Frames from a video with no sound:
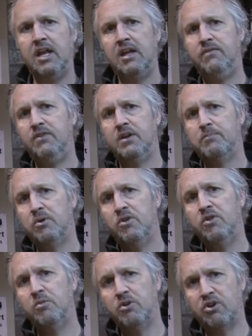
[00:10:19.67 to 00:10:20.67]
If you
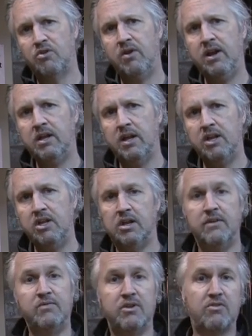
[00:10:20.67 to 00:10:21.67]
burn the wood correctly, you're
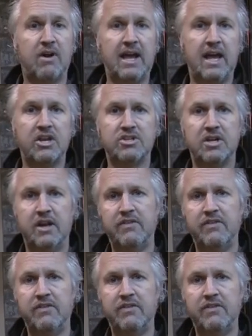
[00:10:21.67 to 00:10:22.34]
left with grey ash,